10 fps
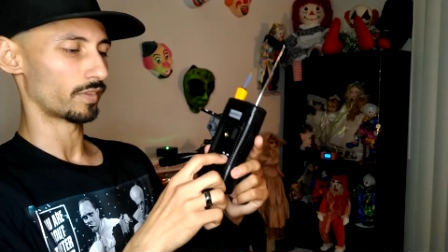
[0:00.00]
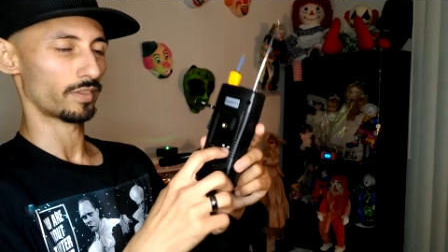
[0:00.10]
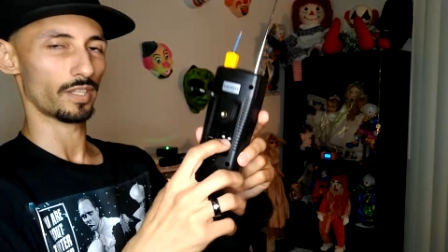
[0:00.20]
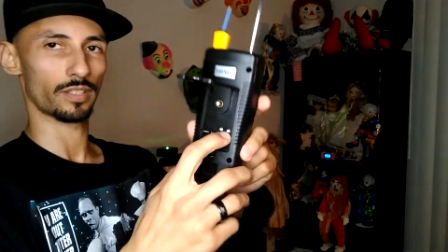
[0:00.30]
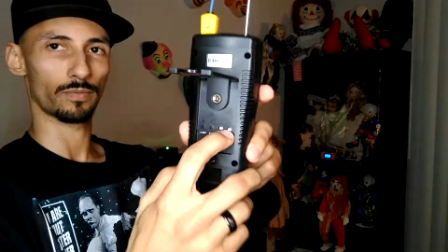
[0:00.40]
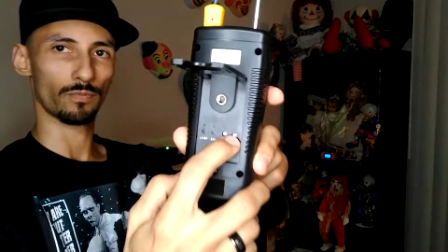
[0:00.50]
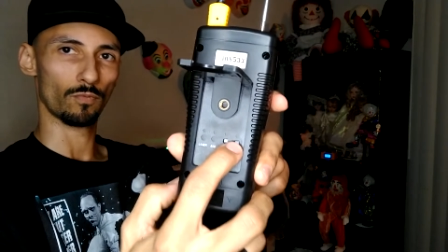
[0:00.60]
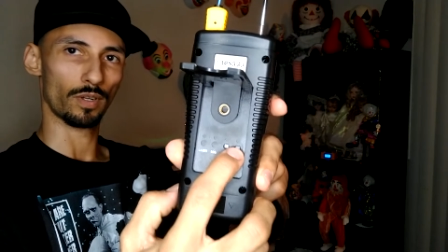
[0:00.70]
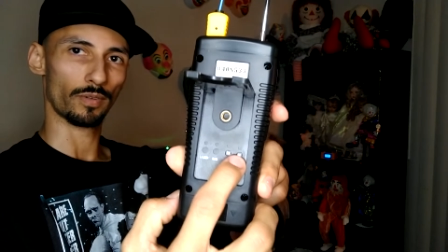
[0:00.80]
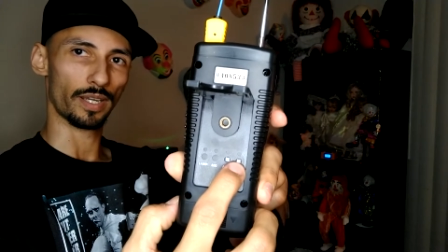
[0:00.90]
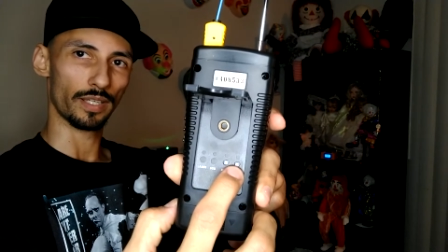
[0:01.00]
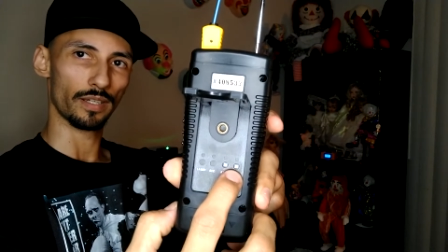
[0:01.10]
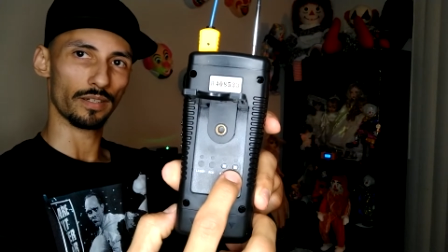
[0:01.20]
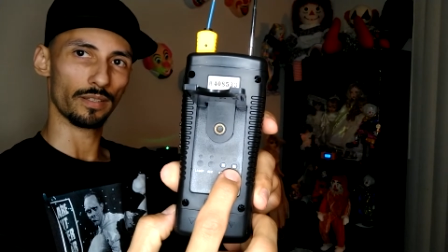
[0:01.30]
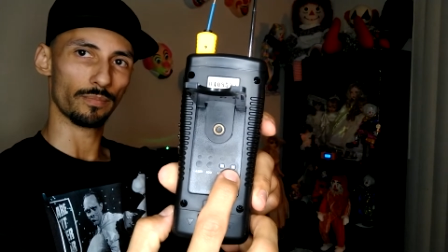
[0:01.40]
This one right
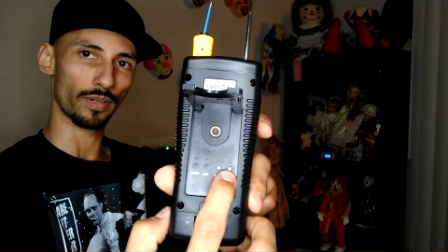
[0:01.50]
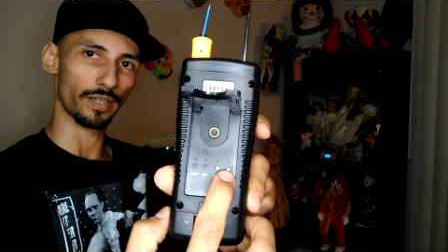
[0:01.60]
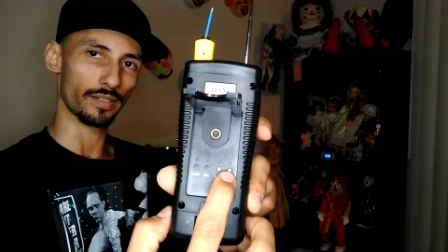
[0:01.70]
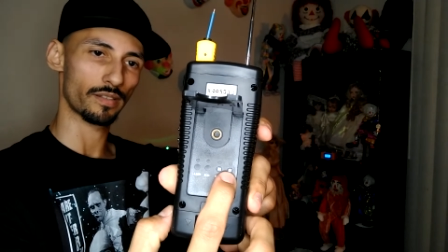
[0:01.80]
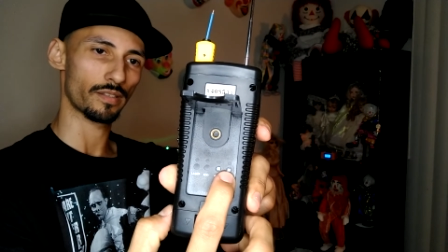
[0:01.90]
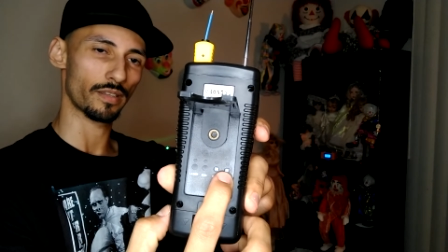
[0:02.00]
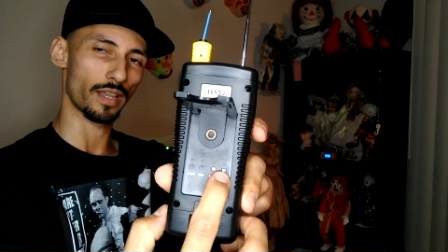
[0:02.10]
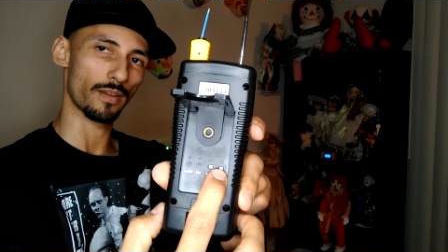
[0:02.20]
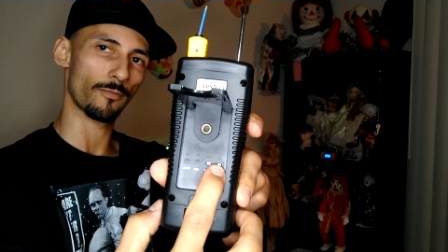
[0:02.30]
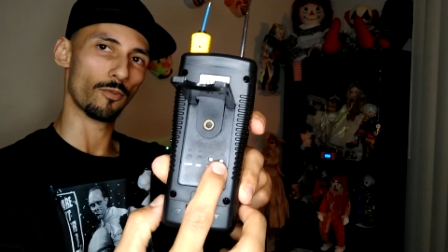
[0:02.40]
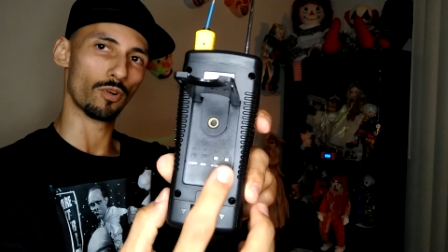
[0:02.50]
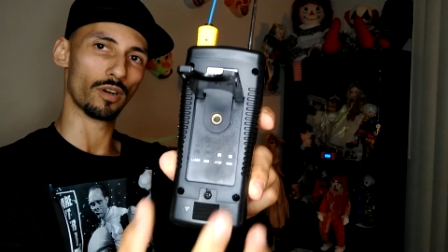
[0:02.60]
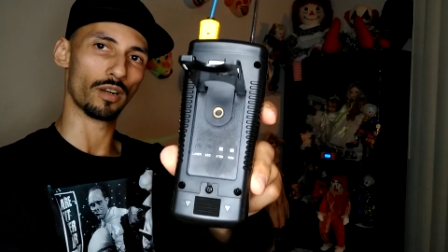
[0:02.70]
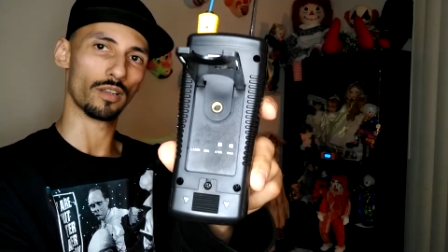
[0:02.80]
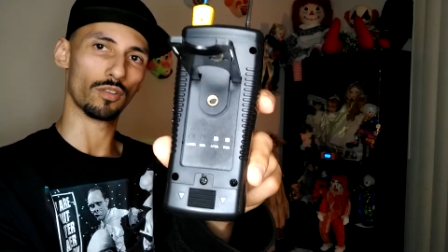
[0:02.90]
here, you press
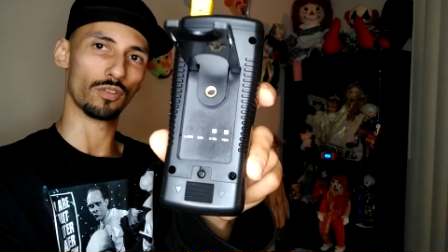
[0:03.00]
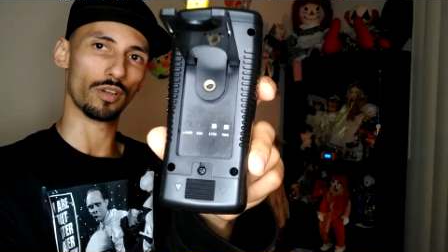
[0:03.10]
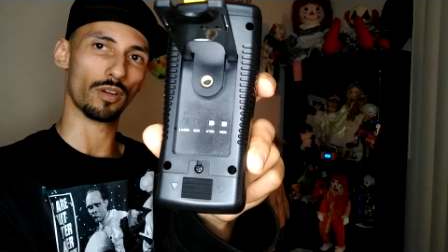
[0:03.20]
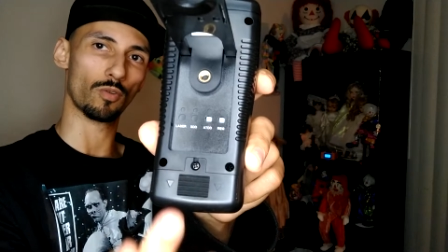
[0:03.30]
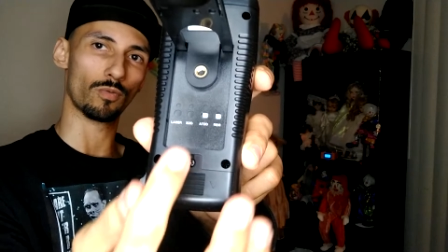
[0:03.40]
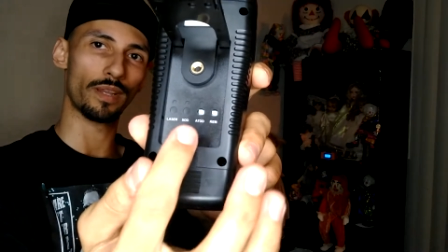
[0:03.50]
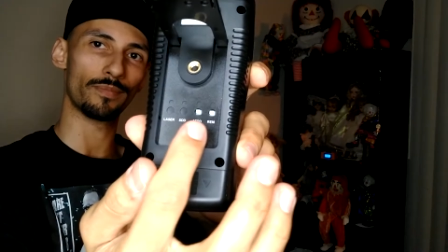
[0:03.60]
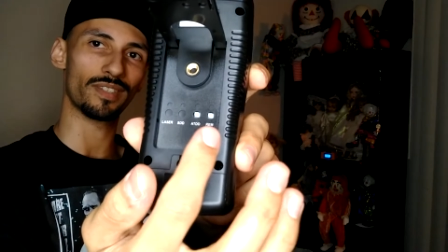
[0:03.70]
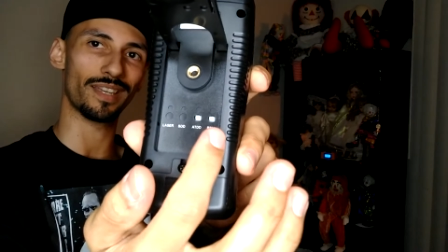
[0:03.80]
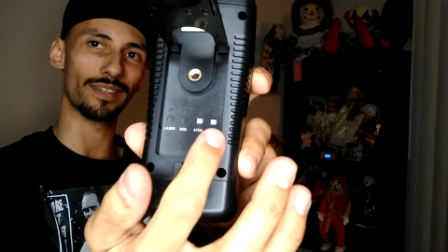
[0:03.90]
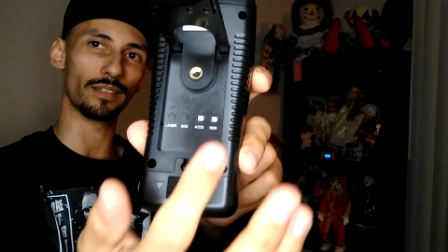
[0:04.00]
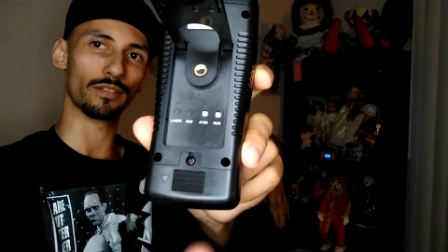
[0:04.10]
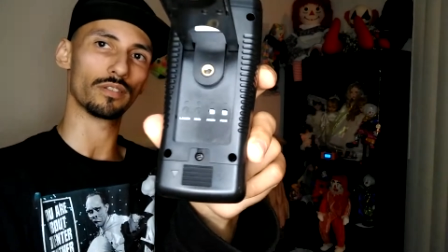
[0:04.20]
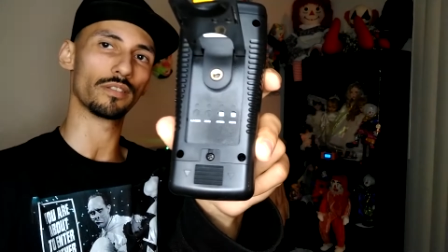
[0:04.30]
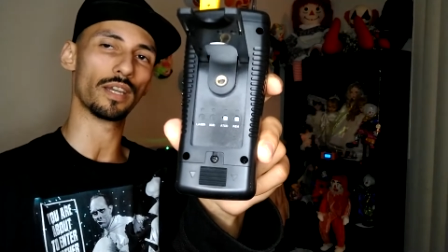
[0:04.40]
for the REM setting,
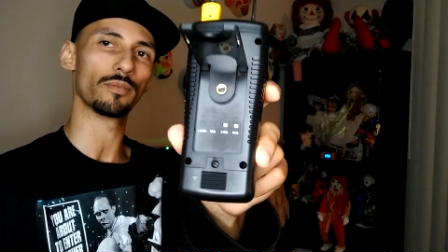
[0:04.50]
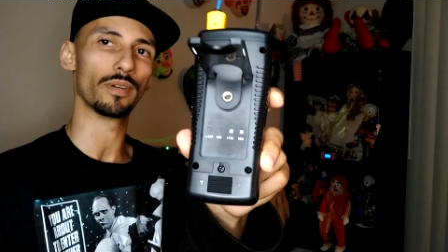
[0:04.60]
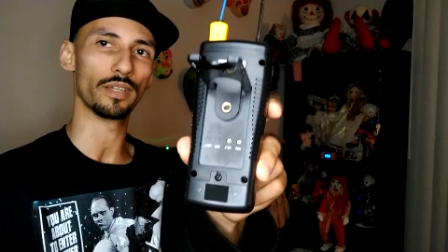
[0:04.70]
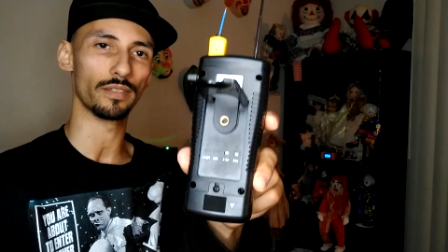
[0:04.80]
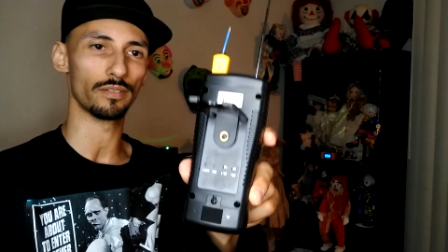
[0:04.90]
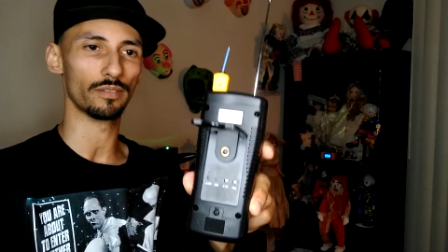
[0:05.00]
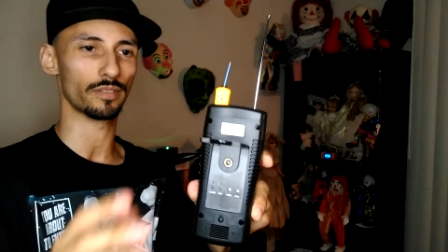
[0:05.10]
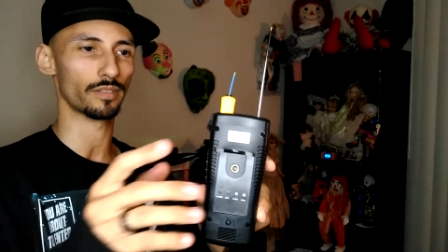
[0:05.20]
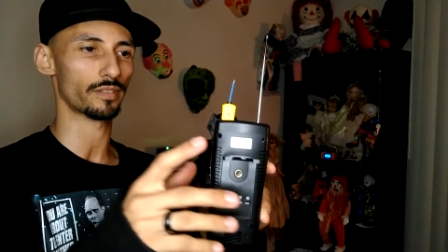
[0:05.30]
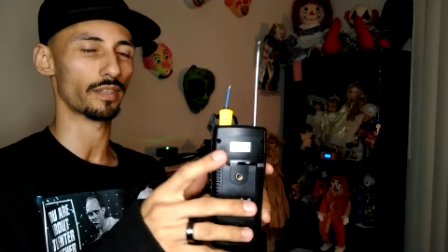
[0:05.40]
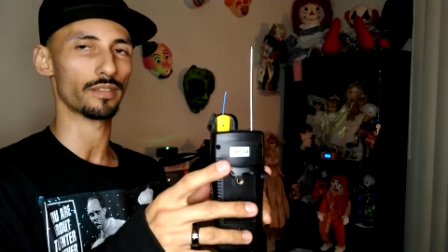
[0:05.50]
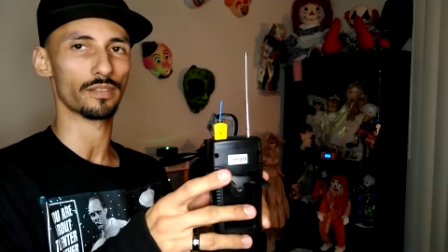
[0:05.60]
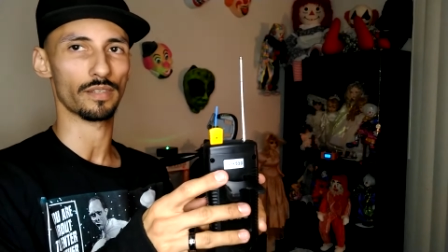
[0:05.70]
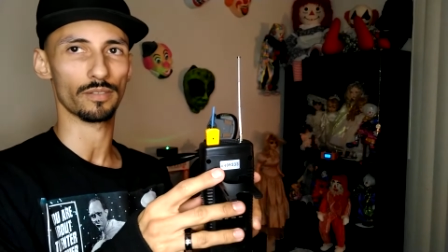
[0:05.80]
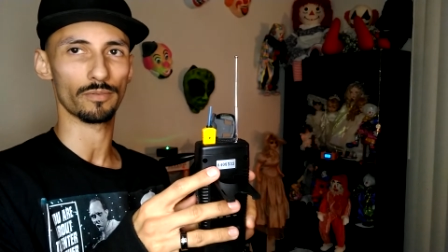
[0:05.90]
so that way you could set
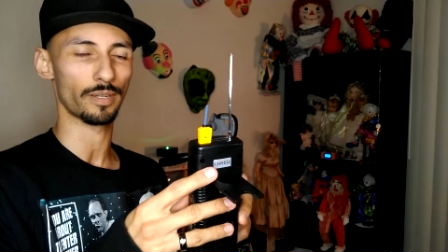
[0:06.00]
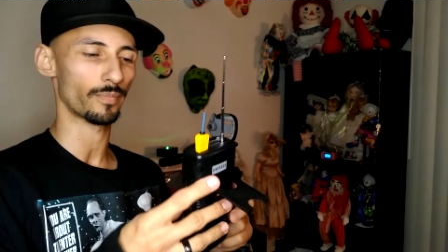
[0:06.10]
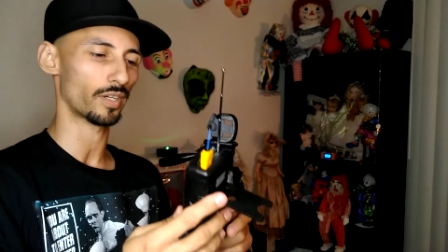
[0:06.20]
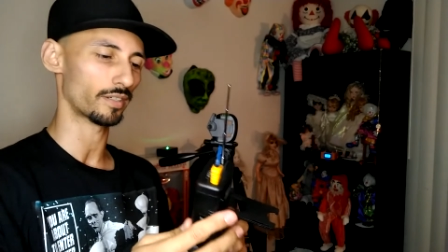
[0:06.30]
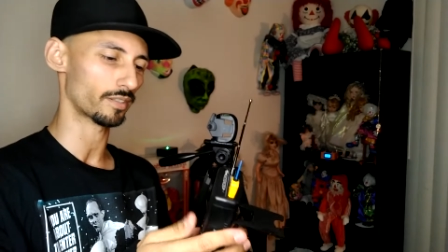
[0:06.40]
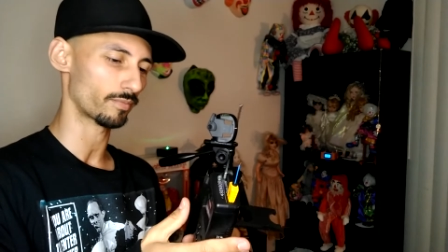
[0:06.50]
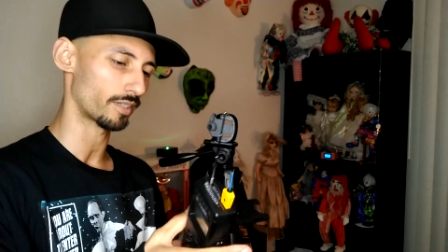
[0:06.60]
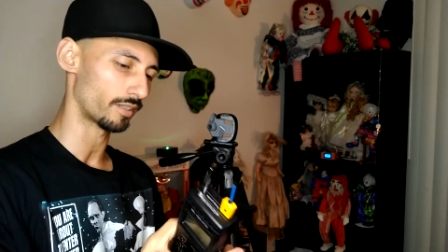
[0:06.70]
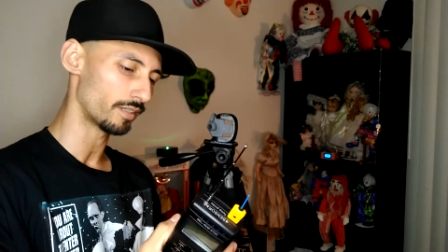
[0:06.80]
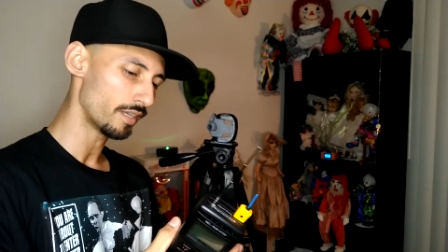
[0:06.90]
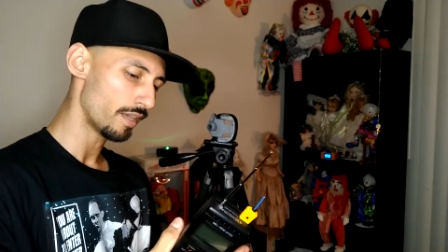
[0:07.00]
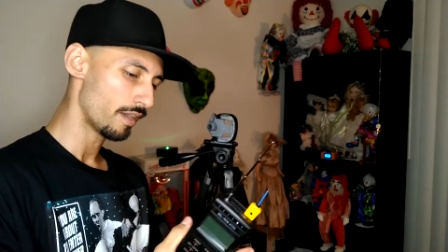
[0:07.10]
this as a REM pod as well.